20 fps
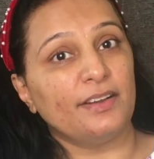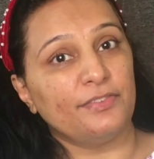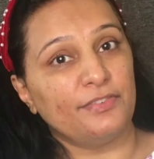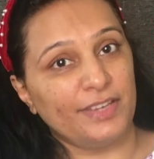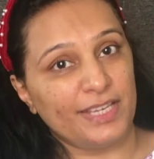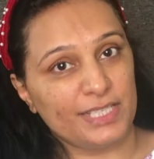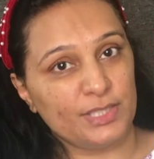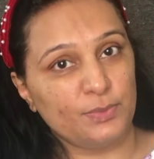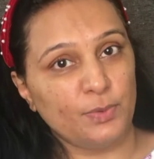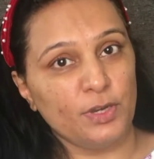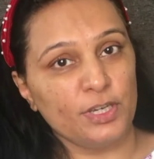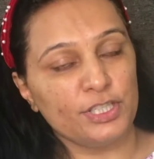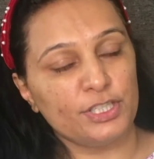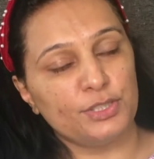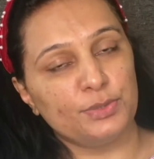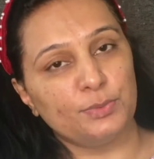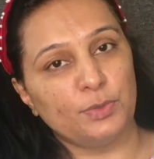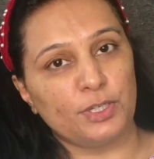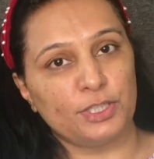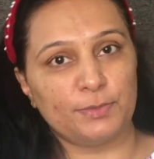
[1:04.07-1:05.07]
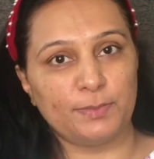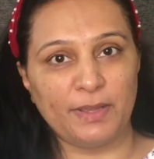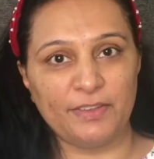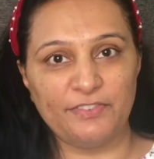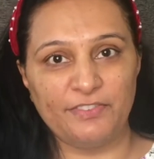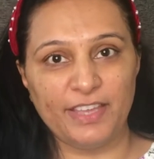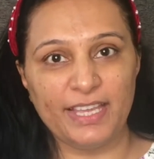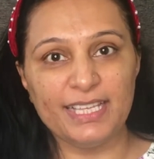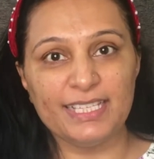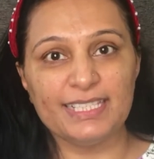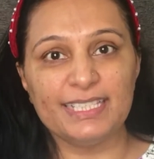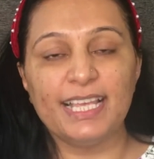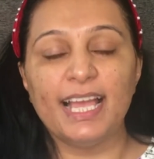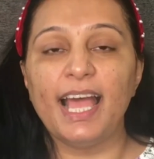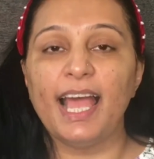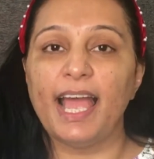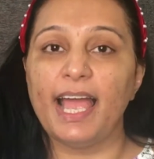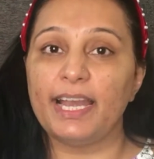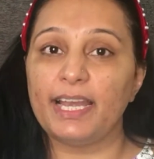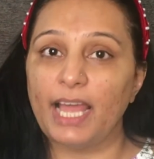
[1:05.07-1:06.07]
a face wash to wash my face,
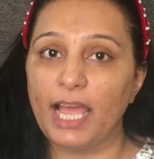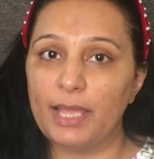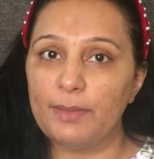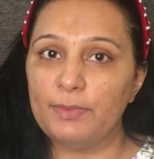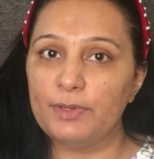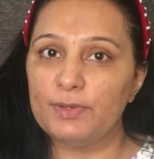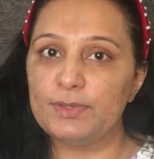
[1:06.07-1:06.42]
and I am